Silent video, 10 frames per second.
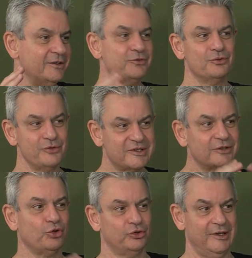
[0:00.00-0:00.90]
introduced a
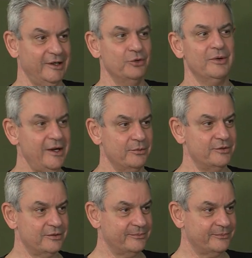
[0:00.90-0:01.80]
totally new language.